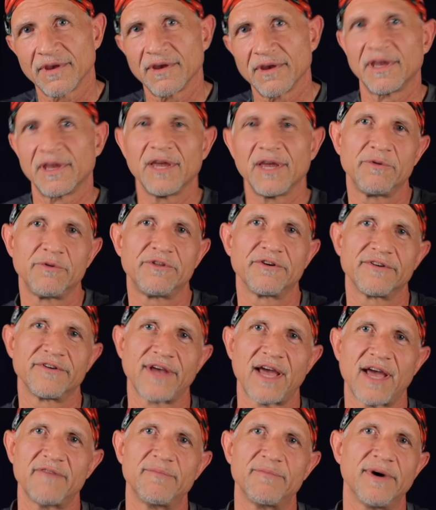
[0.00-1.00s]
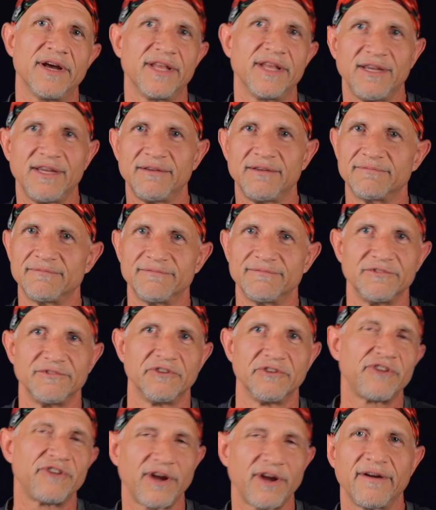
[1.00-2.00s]
get with your dive buddy,
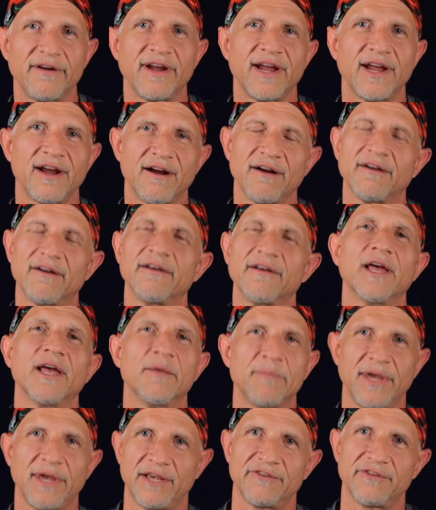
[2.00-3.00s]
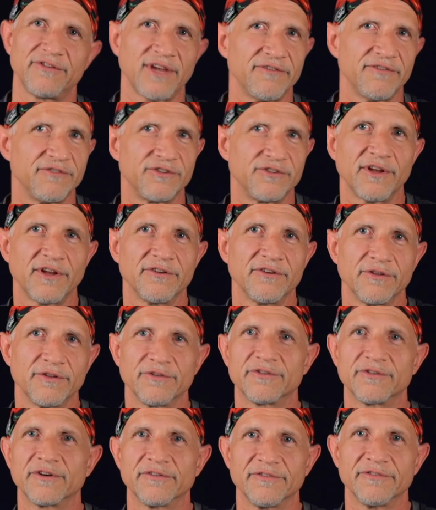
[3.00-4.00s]
share air, and make a safe ascent to the
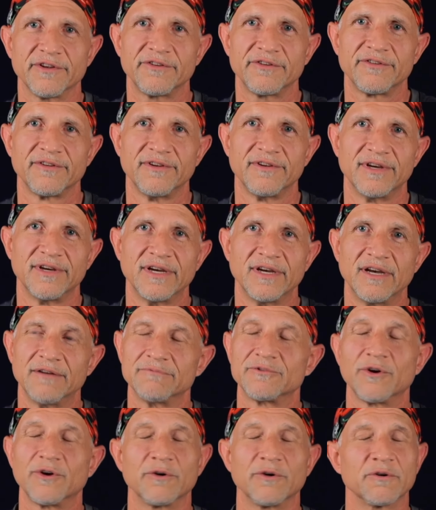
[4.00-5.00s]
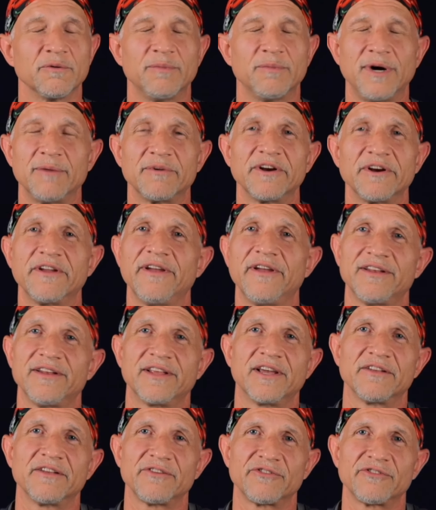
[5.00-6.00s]
surface. Total bummer. You had to
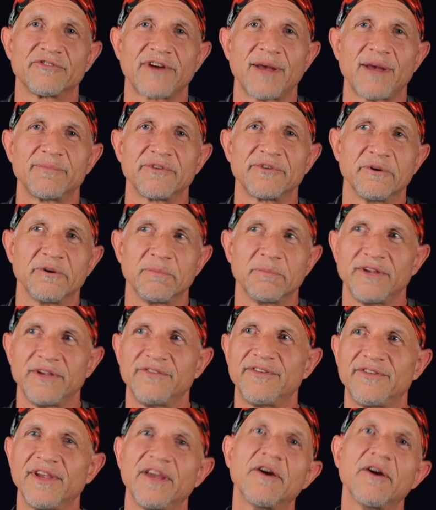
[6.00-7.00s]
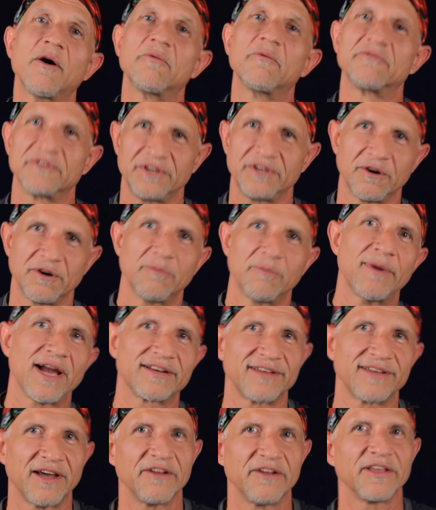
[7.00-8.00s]
cut the straps on your BC. Hopefully you can go back
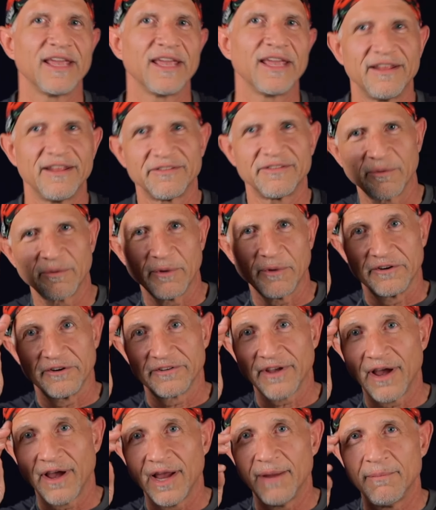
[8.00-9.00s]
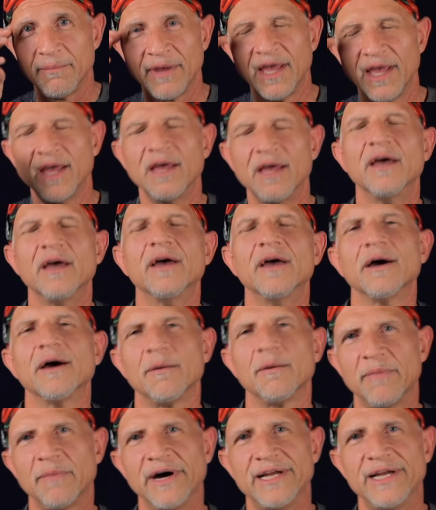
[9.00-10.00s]
down and get it some other time.
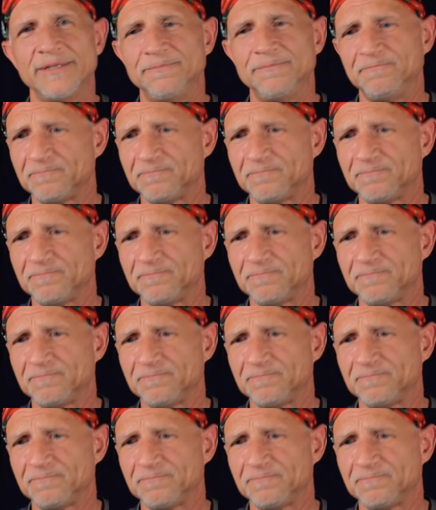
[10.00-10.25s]
But